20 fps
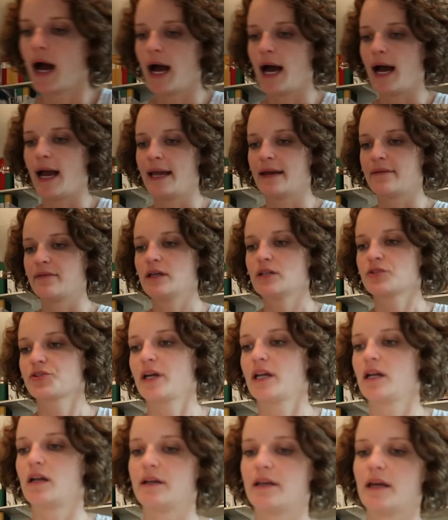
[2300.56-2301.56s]
I have not
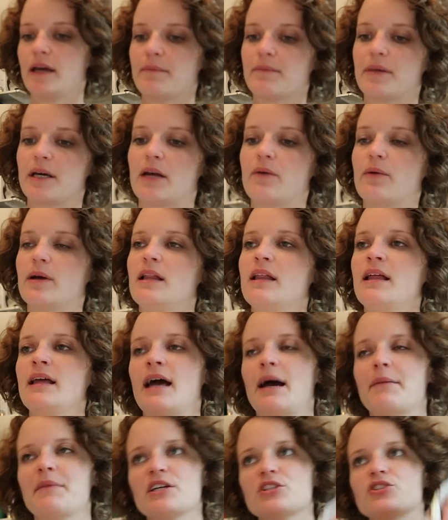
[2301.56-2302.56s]
tried it on yet, but I will.
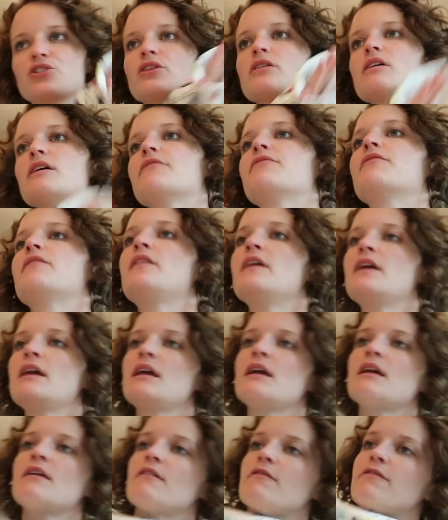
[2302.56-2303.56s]
I'm not sure if
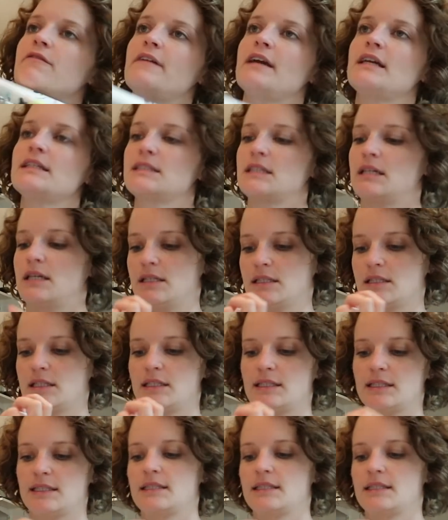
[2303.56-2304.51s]
the facing is gonna